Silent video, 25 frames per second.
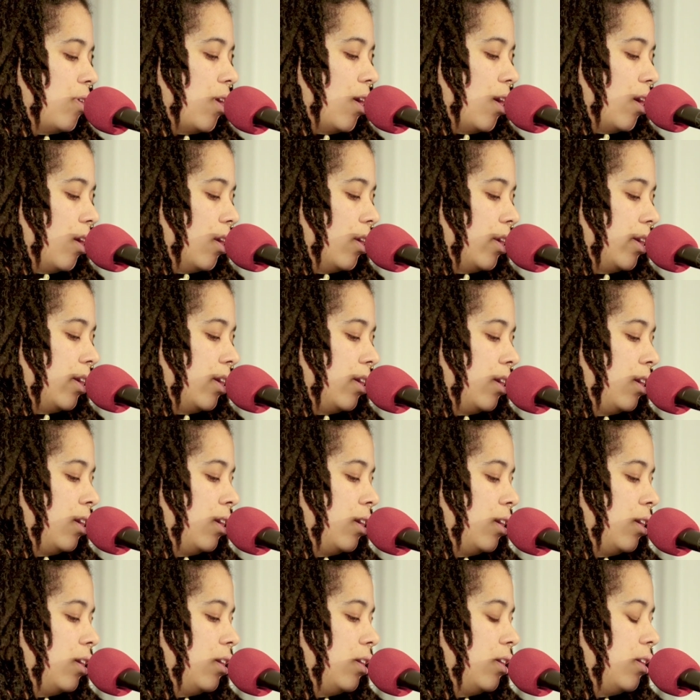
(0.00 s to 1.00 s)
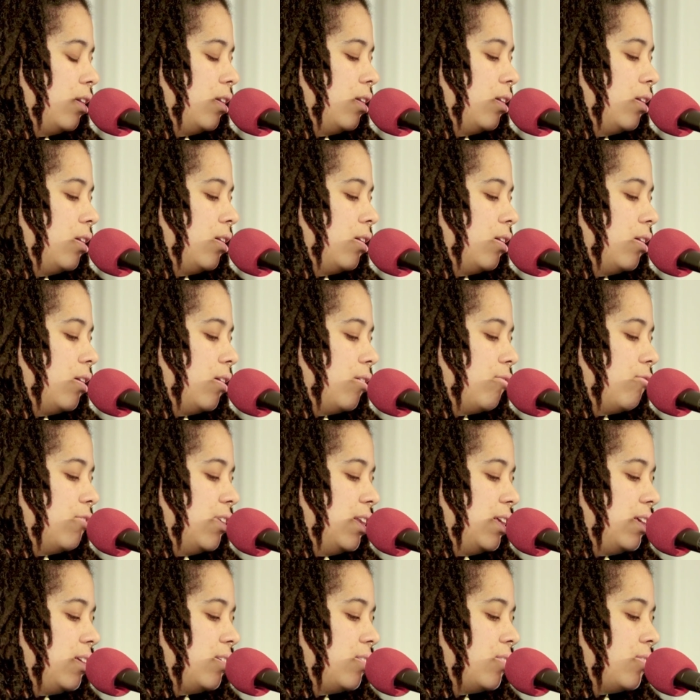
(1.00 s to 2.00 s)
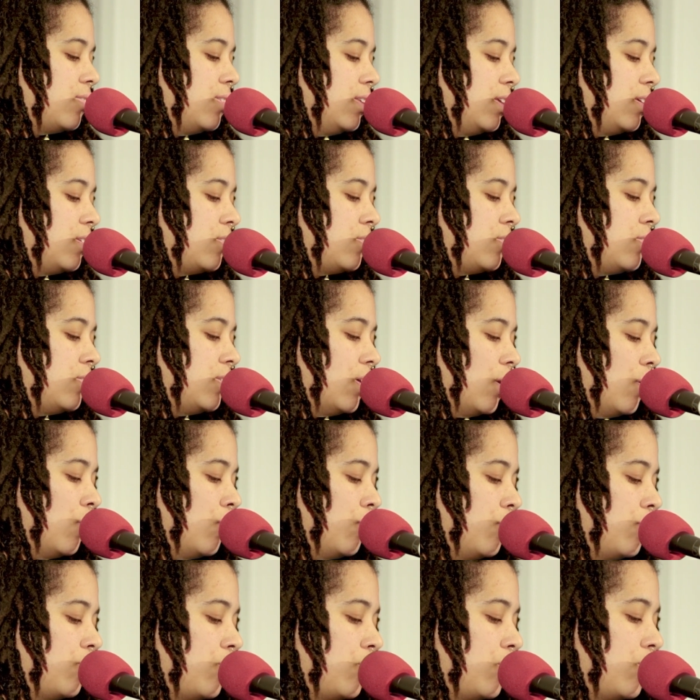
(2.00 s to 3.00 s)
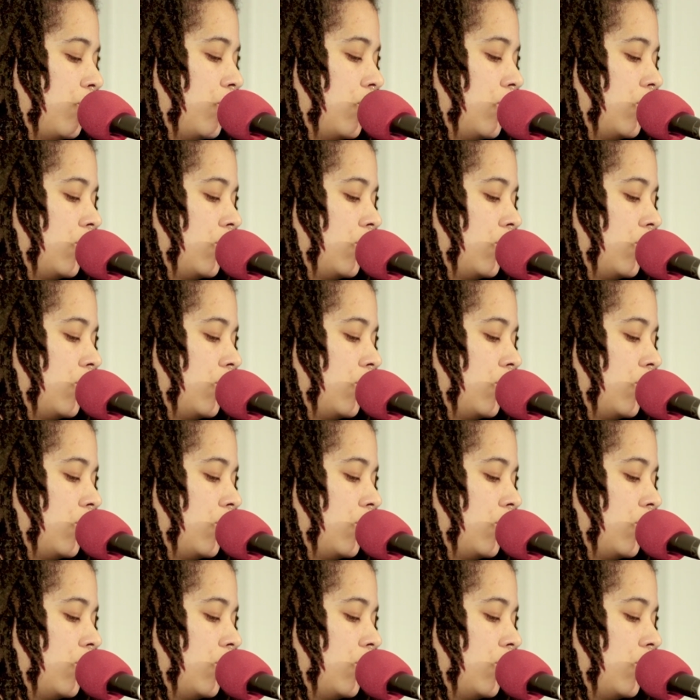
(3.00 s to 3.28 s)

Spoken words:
I release this self,